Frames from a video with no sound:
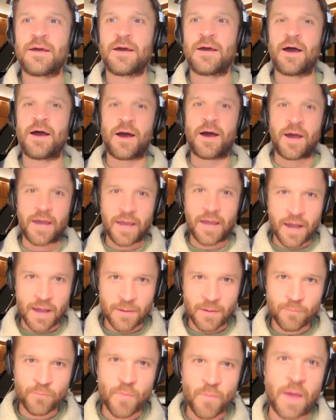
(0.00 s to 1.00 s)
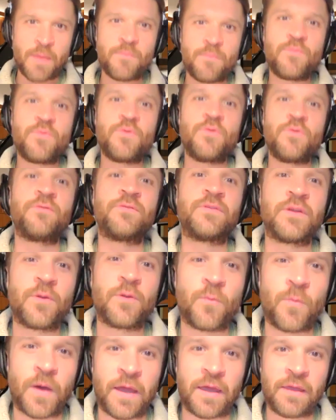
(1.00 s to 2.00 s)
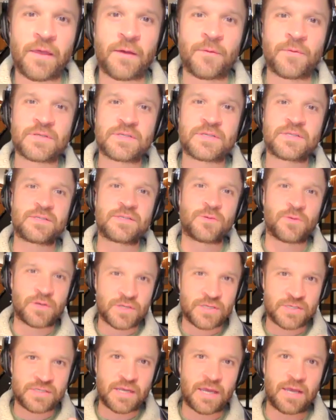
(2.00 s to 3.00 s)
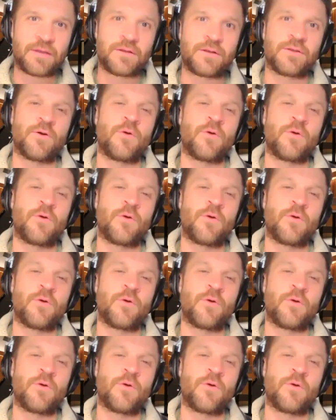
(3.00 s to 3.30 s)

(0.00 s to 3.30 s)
I moved in a way that was sort of standard.